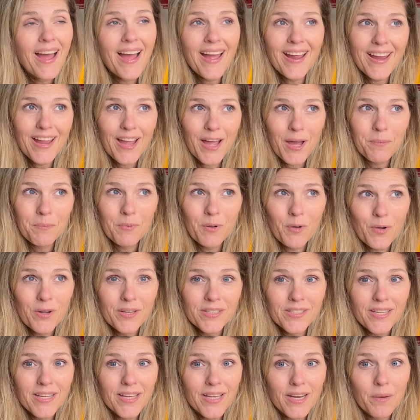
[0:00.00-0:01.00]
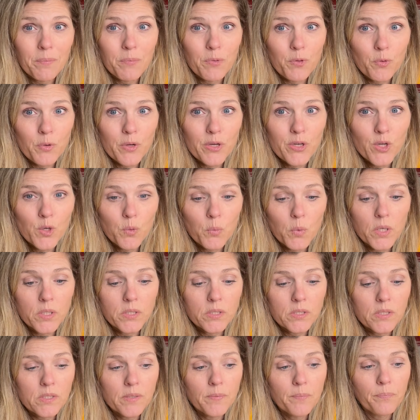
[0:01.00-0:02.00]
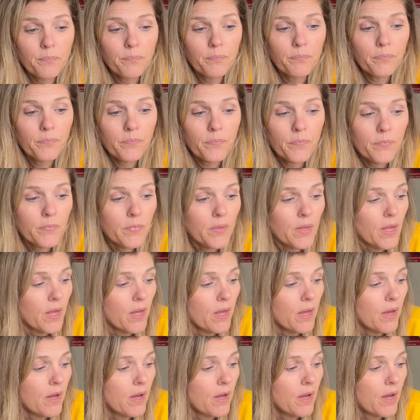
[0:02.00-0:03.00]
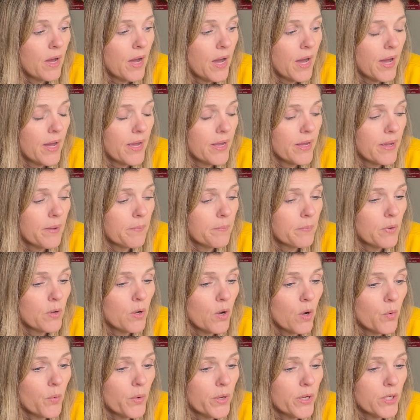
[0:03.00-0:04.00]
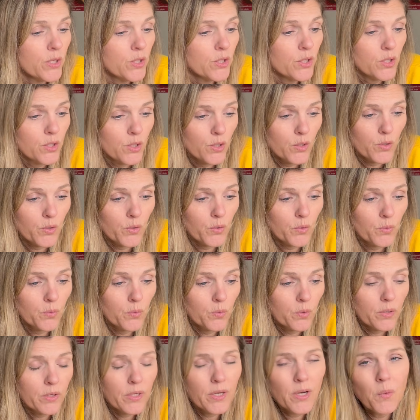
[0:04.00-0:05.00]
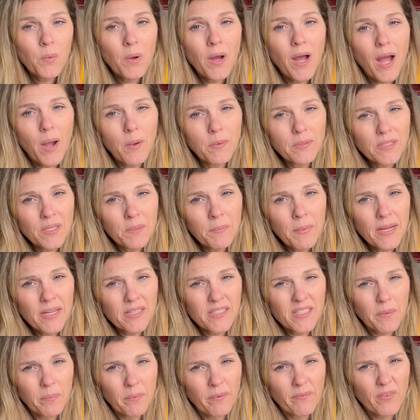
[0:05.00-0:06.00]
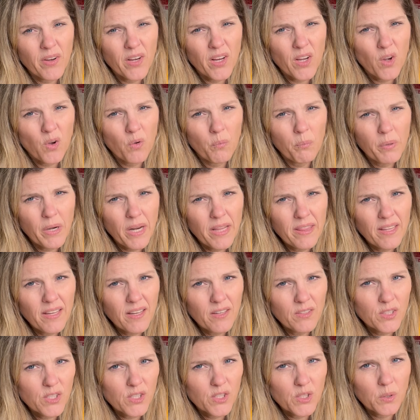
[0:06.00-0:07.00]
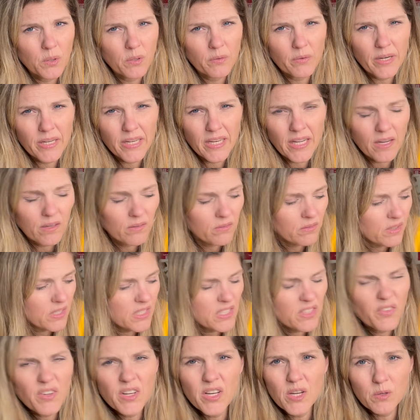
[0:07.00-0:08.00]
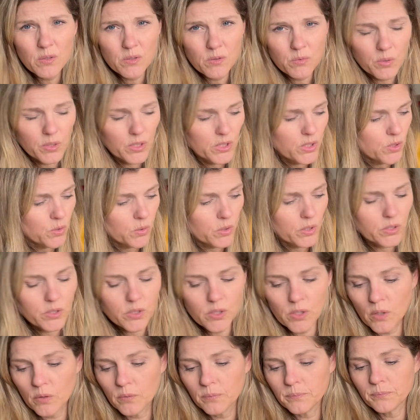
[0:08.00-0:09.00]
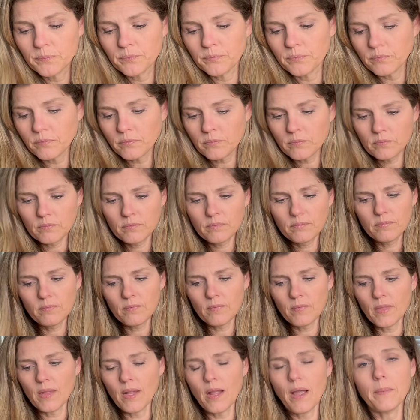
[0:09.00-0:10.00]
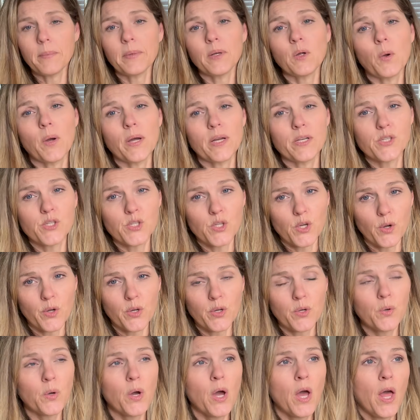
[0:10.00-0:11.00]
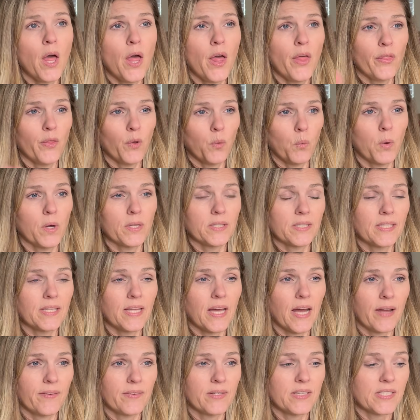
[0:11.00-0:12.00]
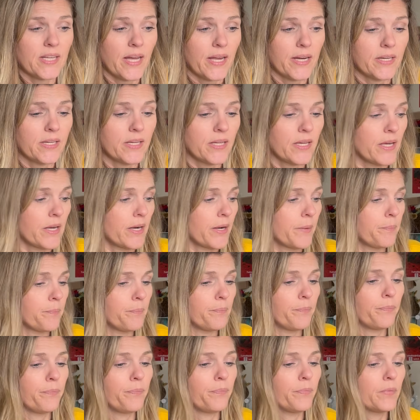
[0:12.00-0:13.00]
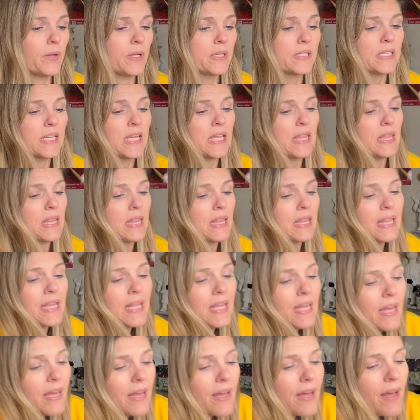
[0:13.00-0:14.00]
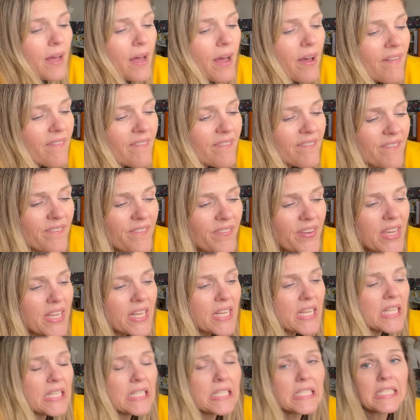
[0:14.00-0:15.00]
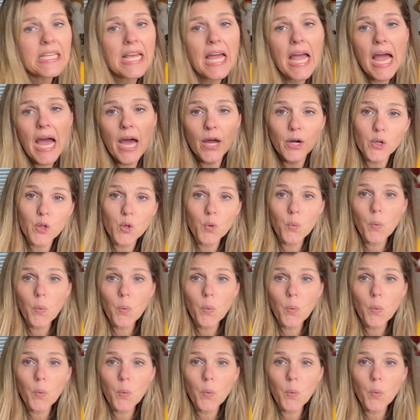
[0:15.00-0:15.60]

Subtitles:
I am going to kit up 3 new ones. I am going to, you know what? I was going to make a separate video, but I think I'll just do it right now. This video is really short, so I'm going to go ahead and show you the ones that I've decided to kit up. Let's get Venus out of the